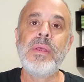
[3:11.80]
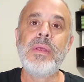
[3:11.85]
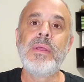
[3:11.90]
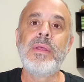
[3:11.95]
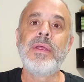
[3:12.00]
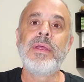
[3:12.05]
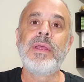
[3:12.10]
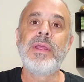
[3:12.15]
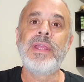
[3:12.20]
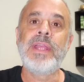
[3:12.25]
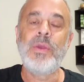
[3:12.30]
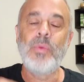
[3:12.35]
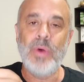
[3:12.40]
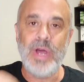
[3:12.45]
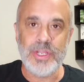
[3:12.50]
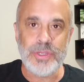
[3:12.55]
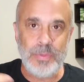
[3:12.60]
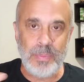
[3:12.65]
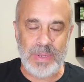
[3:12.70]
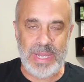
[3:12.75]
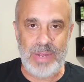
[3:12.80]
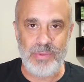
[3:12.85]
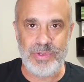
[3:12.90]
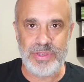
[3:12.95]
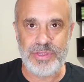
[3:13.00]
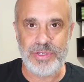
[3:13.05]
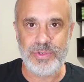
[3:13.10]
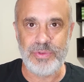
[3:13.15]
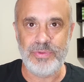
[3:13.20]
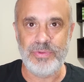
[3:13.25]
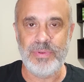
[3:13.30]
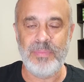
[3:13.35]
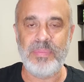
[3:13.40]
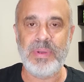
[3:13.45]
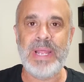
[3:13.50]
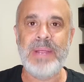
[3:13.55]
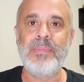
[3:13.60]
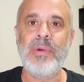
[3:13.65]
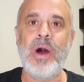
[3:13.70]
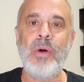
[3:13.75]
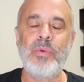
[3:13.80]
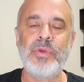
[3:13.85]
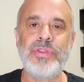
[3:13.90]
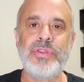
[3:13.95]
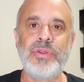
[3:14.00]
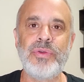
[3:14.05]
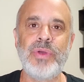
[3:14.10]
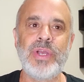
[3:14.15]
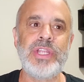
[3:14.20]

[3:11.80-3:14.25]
he wanted to play with you and play ball with you,